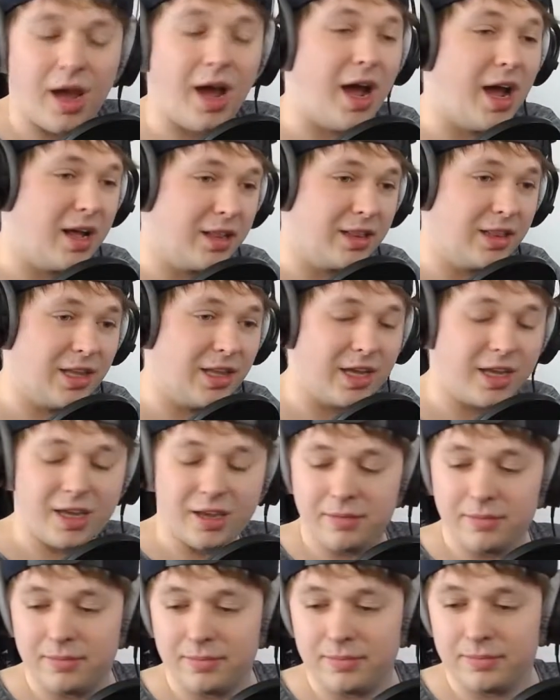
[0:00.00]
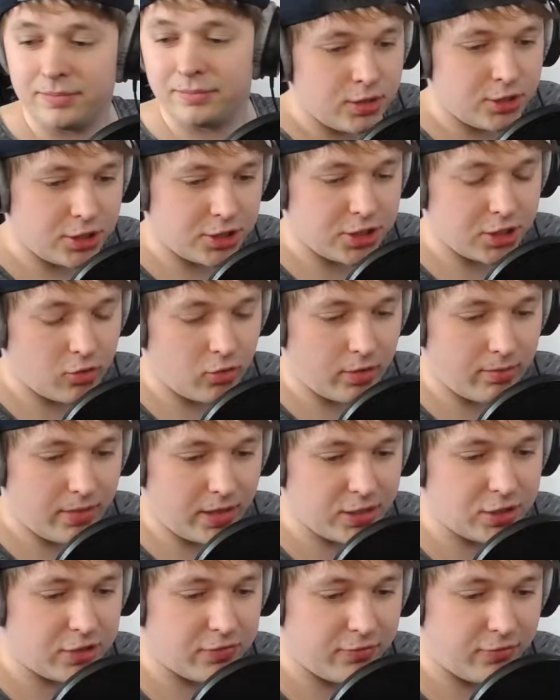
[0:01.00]
I like it. Just a quick
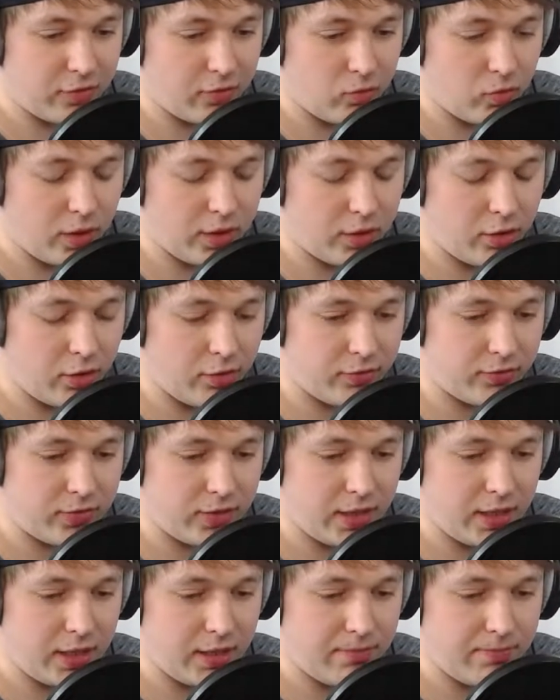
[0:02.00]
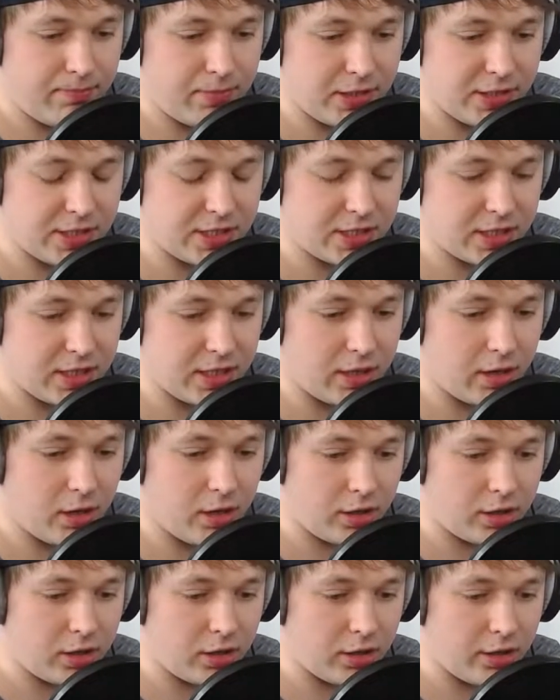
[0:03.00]
mention from one of the pieces of the
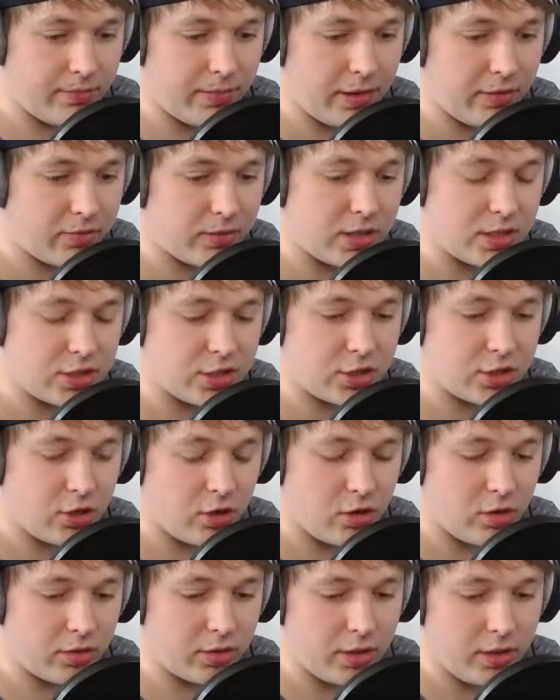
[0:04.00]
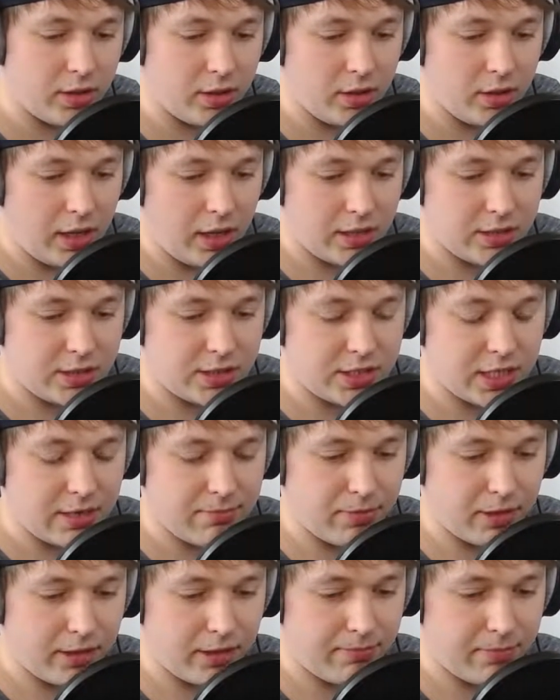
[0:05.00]
article about this song,
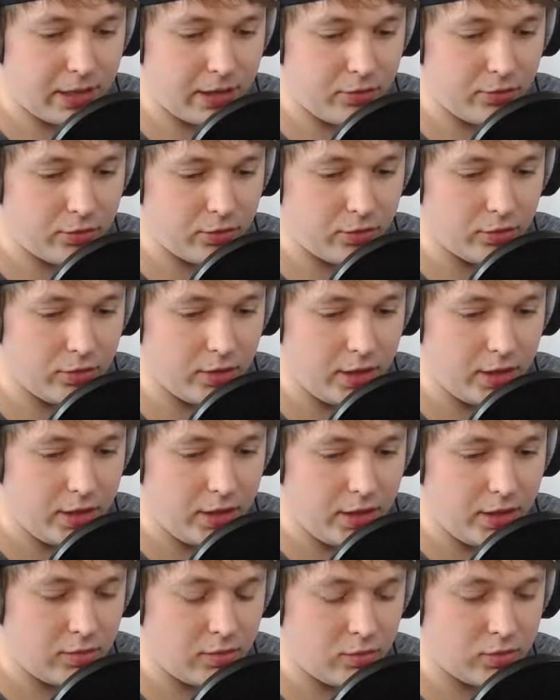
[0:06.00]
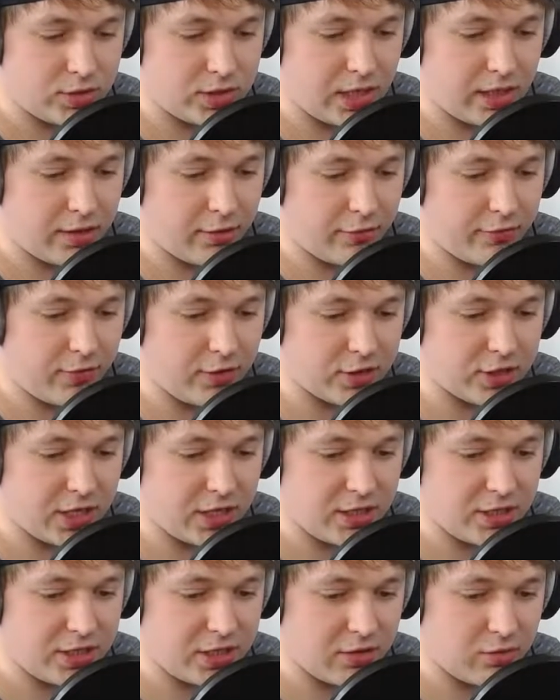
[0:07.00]
said by Paolo, was that their first
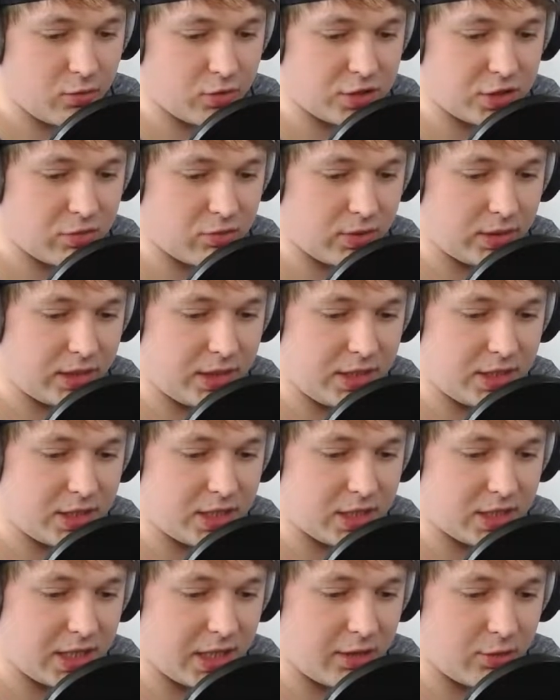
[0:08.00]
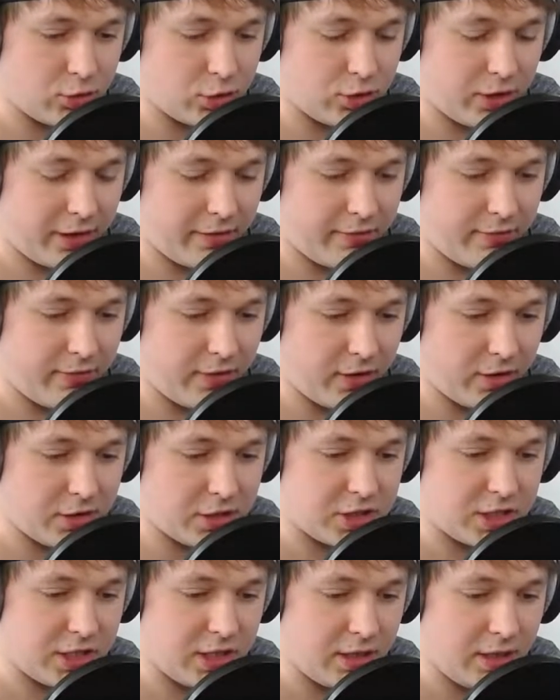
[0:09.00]
instinct was to release the title track
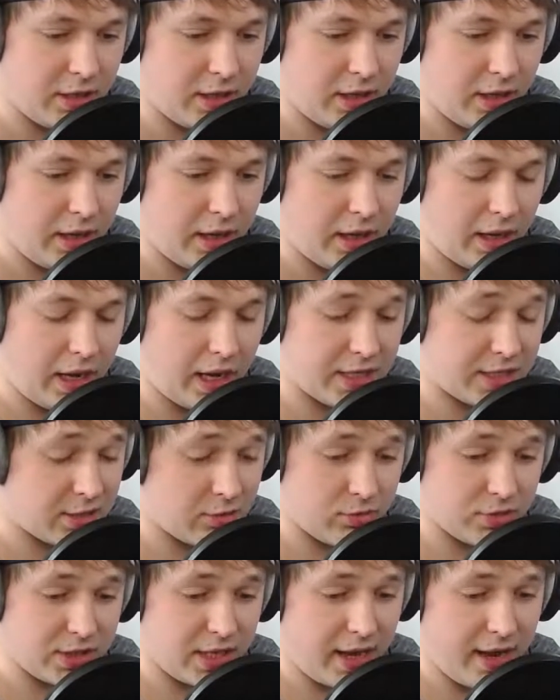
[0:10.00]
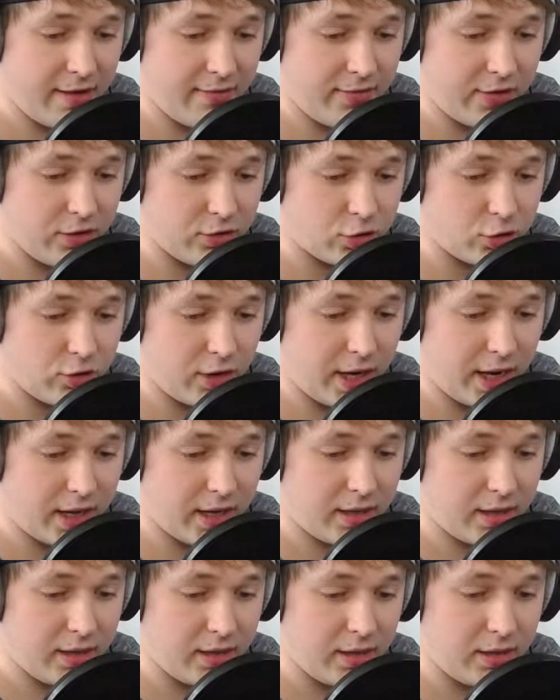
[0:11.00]
first, as it was a heavier
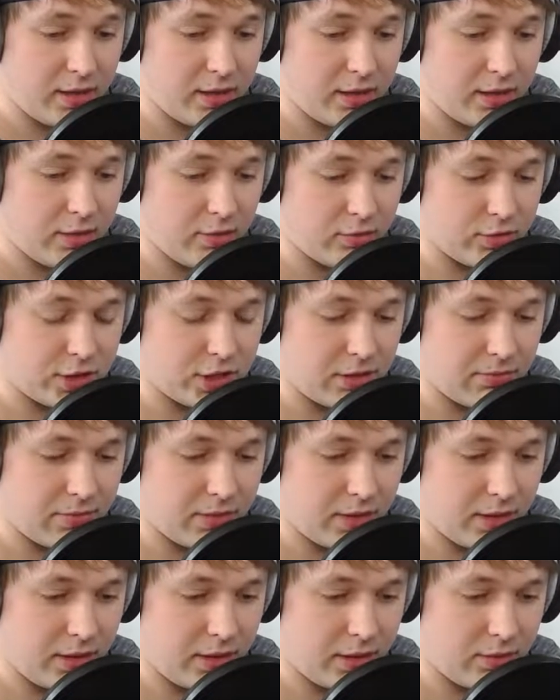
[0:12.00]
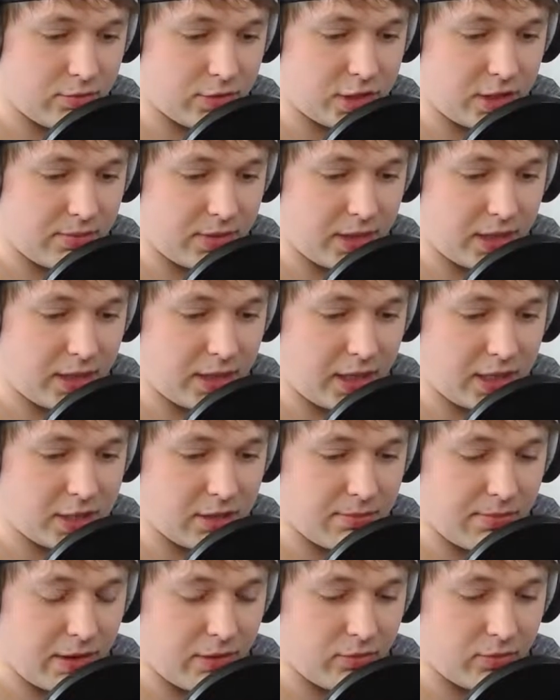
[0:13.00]
track. There was some there was something nice
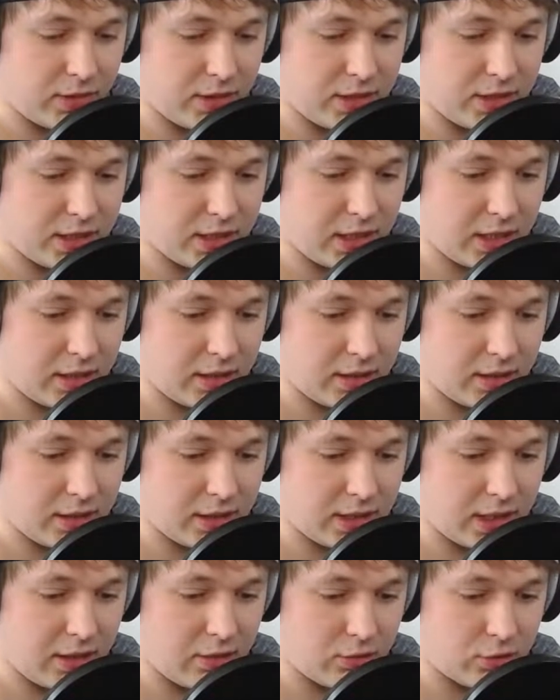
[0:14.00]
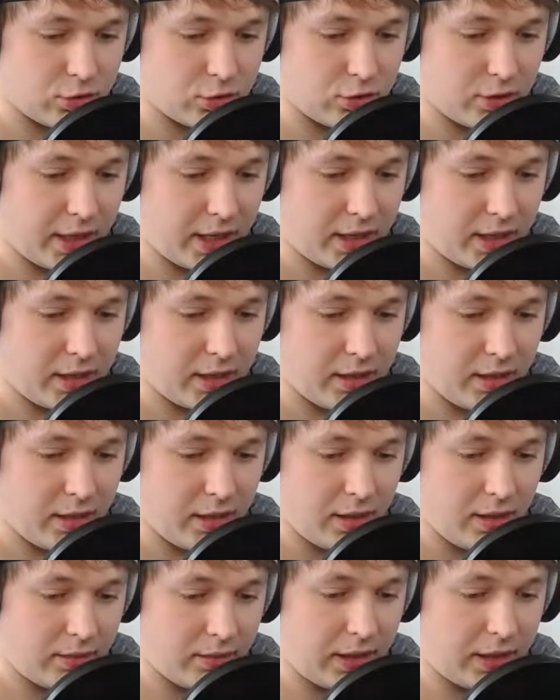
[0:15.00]
about releasing the title track,
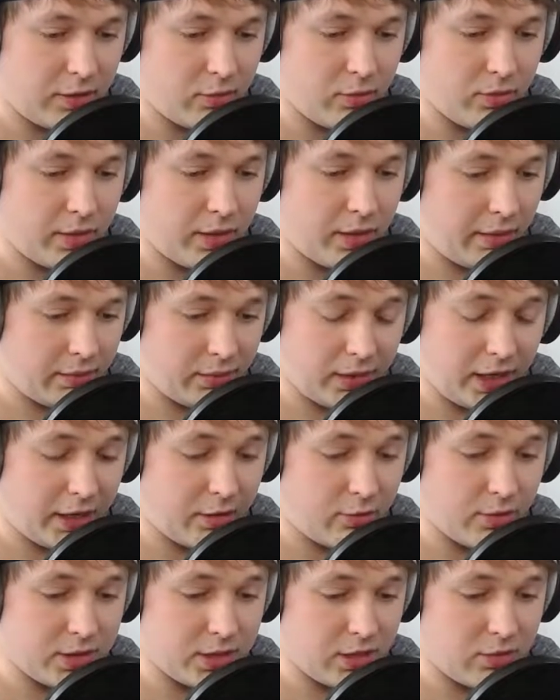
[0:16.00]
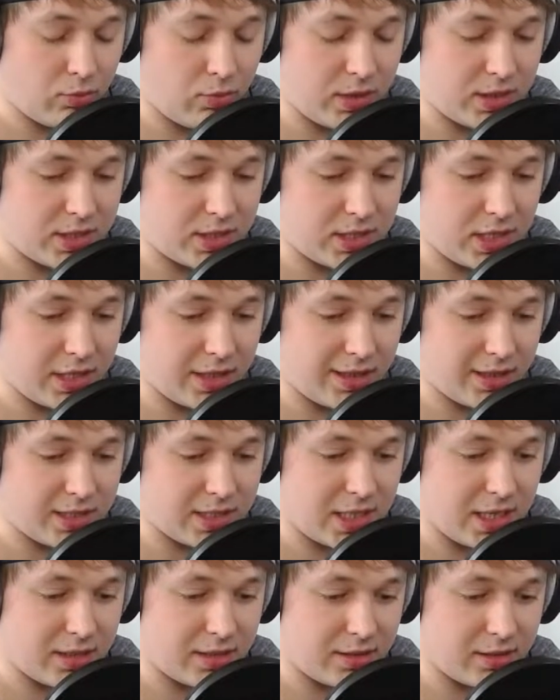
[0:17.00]
like like we did with Sin in the
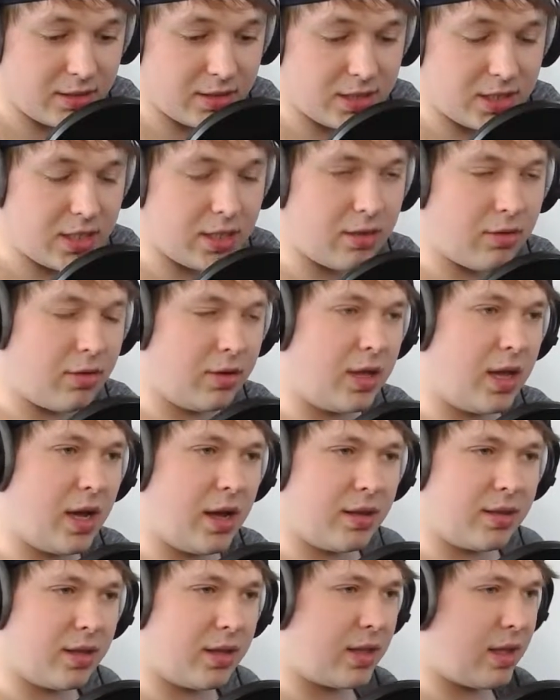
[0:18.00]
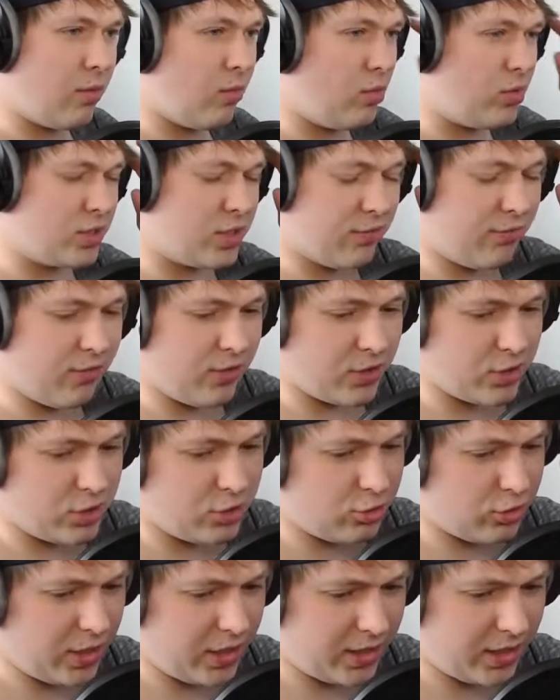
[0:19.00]
Sentence. Oh yeah, I think that was the first
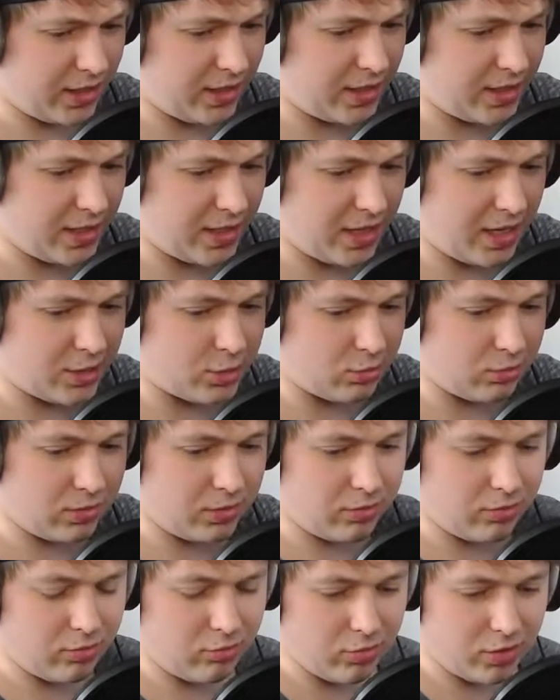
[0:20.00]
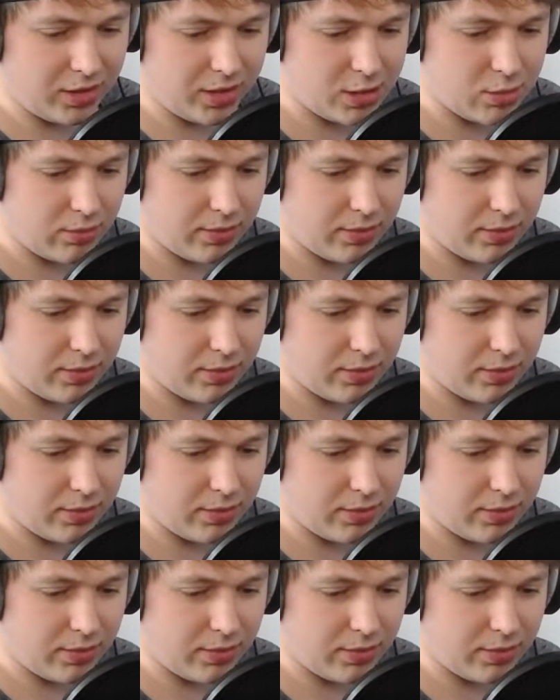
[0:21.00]
track that they did actually release